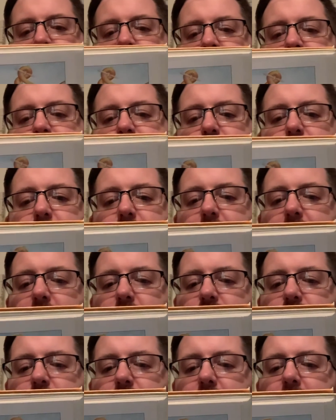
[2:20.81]
so the
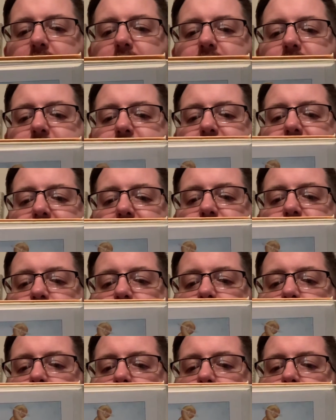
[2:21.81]
Israelites had to
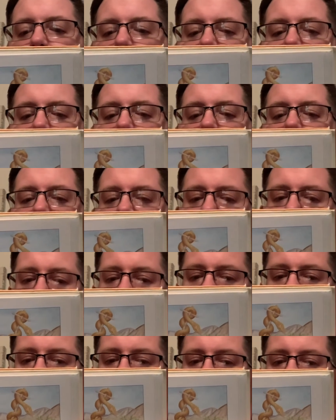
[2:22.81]
go around
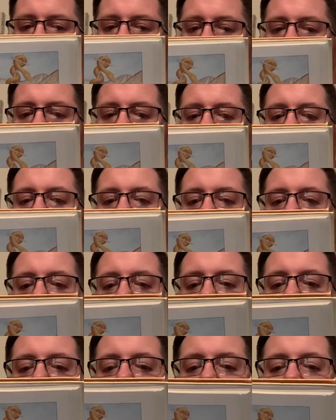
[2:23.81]
Edom.
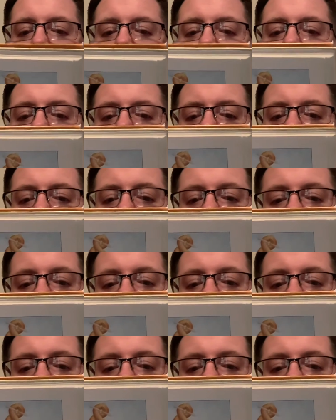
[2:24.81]
While